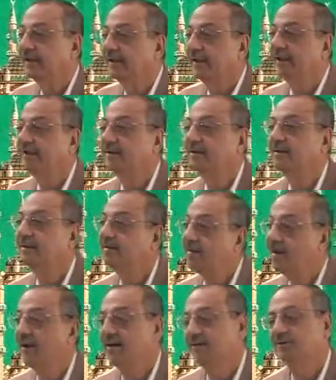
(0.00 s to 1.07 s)
in
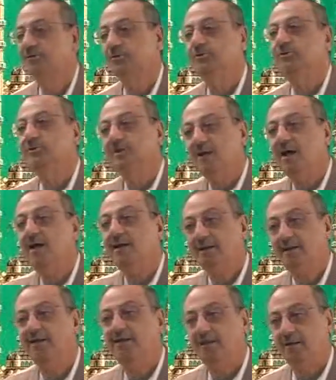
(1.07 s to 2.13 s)
la. So la
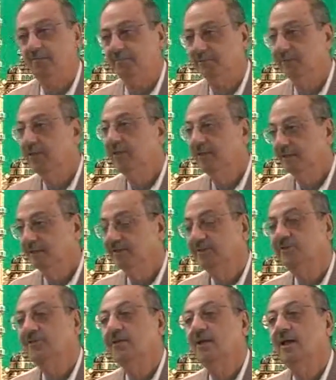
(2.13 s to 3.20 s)
can come.
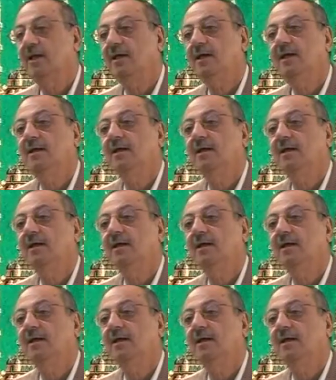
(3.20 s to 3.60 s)
This is la